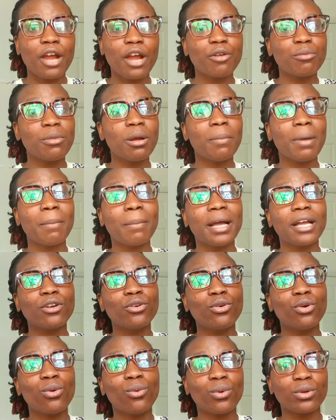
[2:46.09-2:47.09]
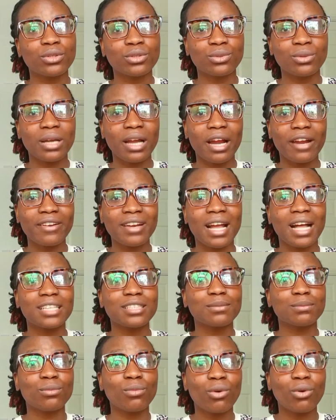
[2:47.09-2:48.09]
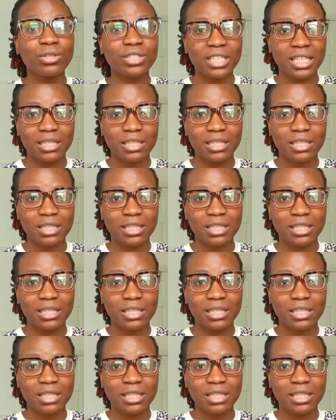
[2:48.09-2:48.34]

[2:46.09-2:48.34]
Remember, my goal was to carry as much